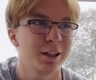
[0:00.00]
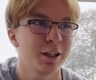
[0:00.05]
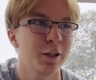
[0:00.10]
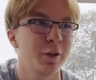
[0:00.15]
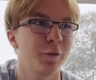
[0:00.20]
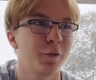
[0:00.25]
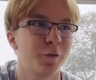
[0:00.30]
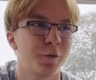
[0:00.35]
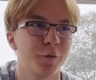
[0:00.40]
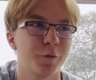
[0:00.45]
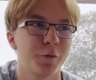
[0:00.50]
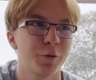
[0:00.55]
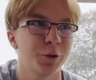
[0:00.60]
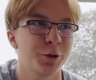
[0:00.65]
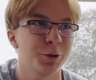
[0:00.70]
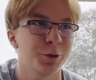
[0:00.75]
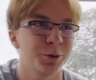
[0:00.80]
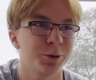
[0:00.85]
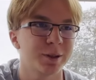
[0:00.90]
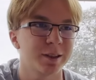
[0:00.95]
if
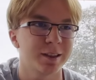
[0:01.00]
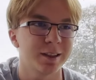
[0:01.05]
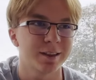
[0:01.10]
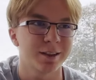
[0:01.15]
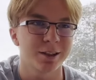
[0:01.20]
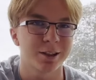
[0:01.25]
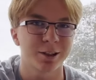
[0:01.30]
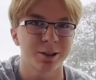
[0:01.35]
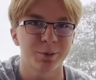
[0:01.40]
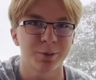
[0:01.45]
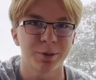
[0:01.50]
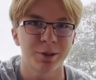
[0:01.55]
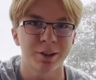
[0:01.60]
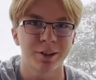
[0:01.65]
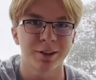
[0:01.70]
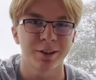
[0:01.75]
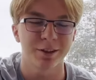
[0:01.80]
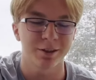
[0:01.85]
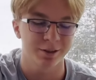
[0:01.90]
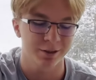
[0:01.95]
you see Zard
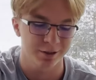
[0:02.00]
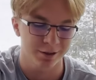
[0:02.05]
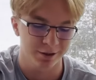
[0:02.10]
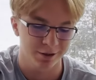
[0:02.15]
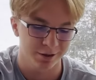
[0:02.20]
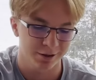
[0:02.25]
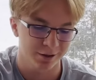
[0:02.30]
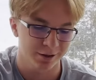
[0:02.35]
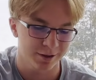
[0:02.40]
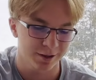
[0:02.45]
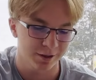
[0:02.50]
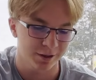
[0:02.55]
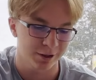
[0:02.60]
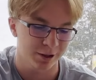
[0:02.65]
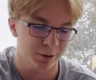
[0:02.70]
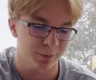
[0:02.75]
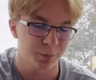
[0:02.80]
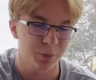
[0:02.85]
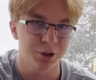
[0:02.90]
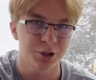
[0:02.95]
playing,
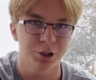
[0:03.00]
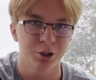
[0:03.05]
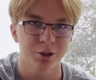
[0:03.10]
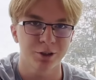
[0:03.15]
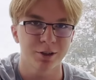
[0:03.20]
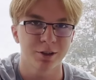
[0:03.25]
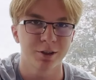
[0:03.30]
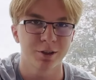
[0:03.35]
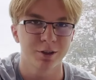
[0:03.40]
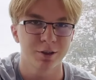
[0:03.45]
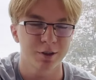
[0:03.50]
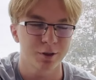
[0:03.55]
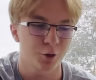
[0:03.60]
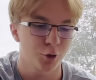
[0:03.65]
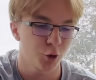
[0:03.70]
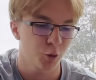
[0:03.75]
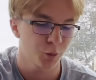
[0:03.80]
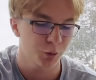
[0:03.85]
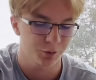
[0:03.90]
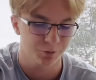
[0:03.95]
setting up Pidgeot,
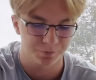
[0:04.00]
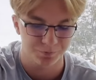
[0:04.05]
scoop.